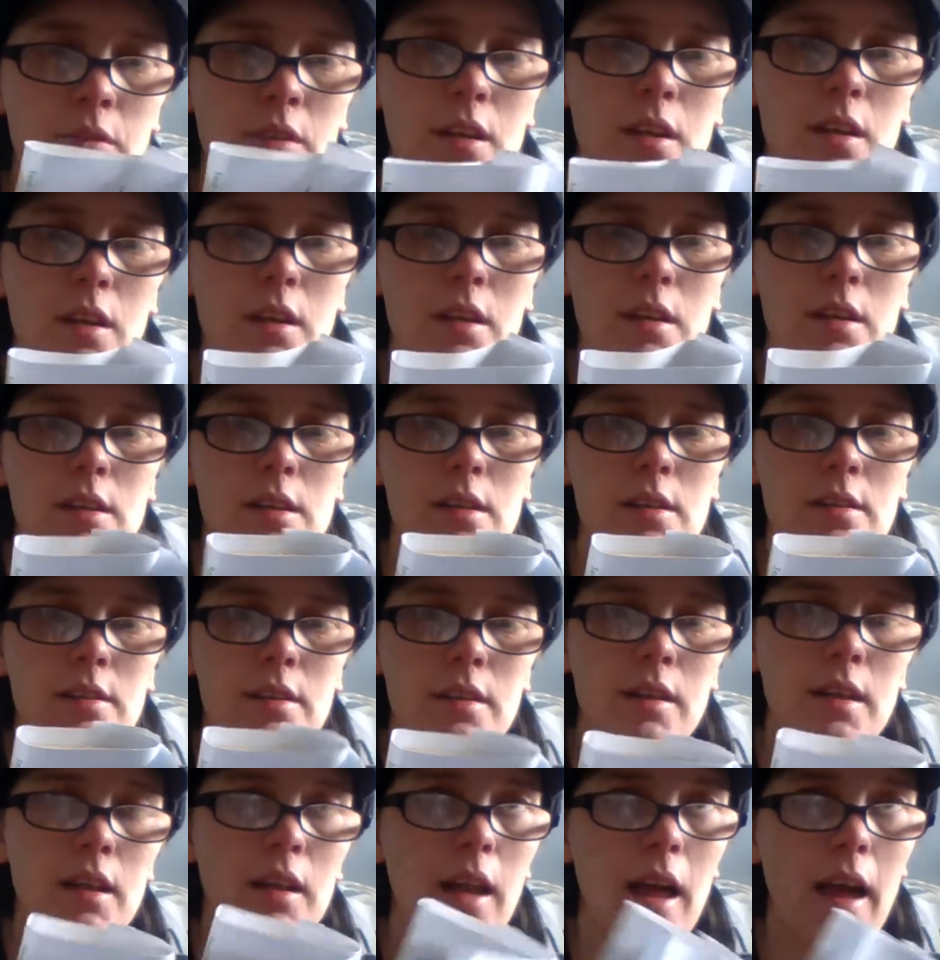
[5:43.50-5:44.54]
the the
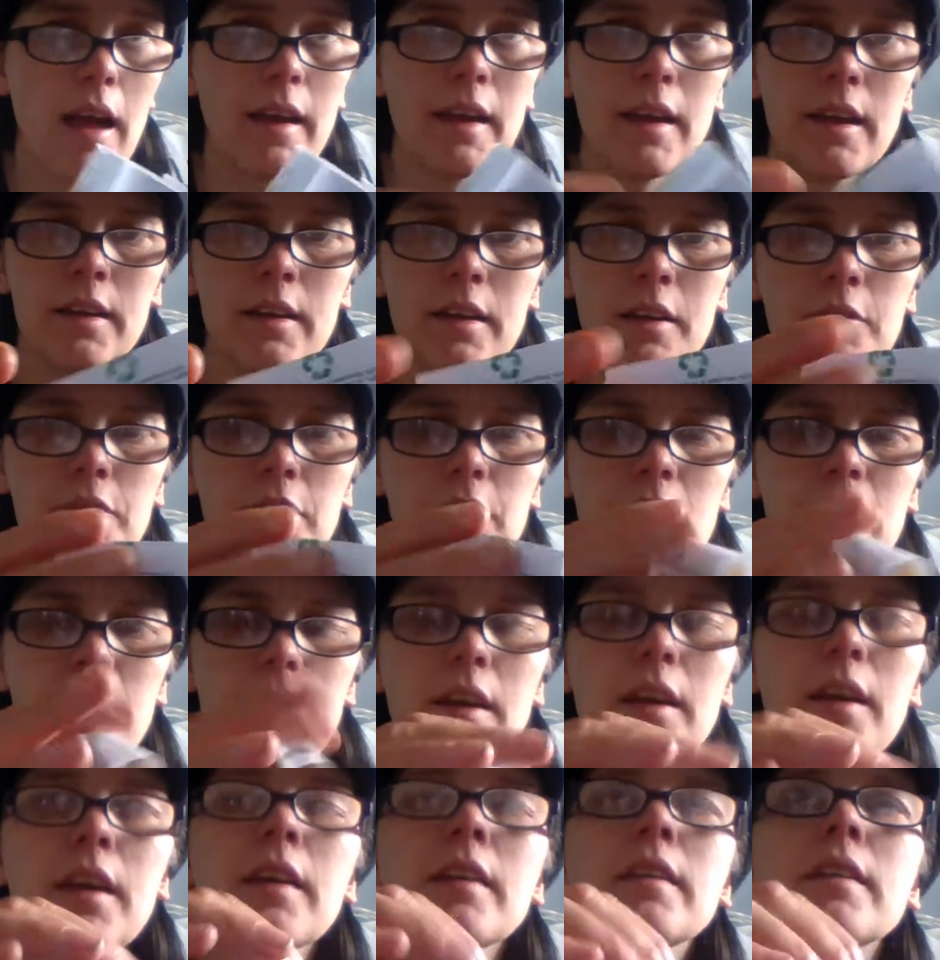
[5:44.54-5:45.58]
clay and
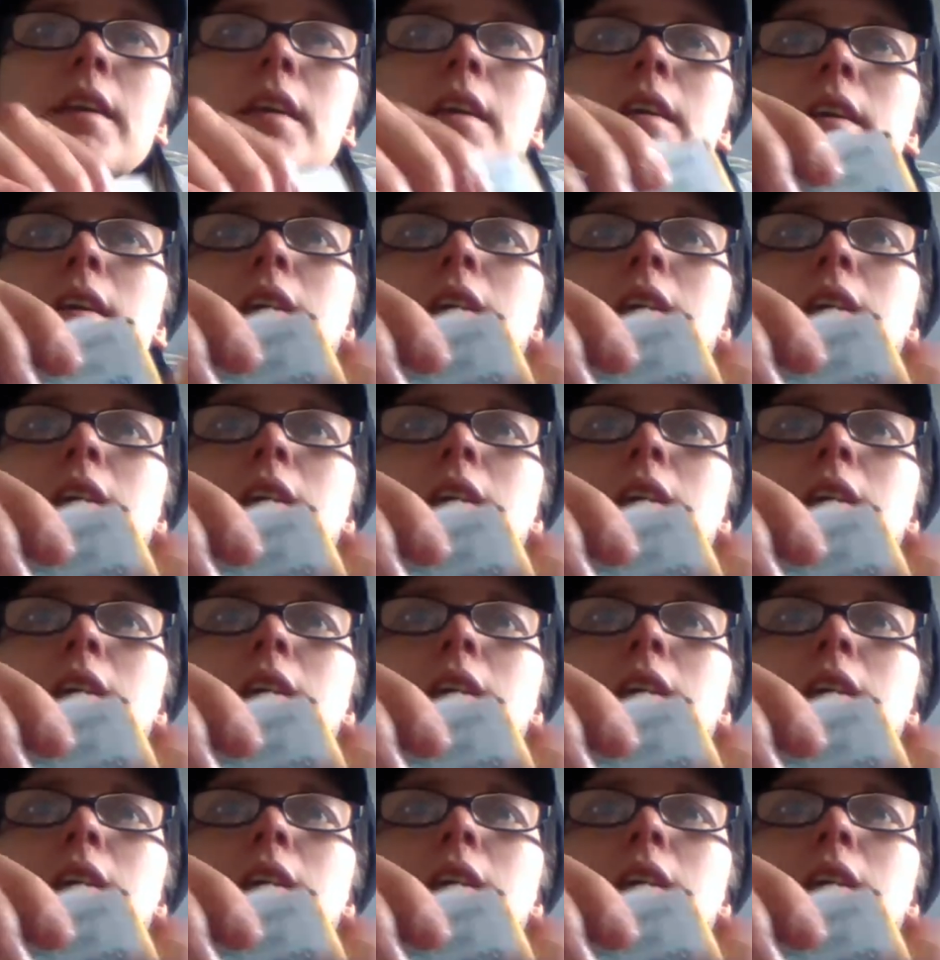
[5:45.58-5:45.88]
everything, and then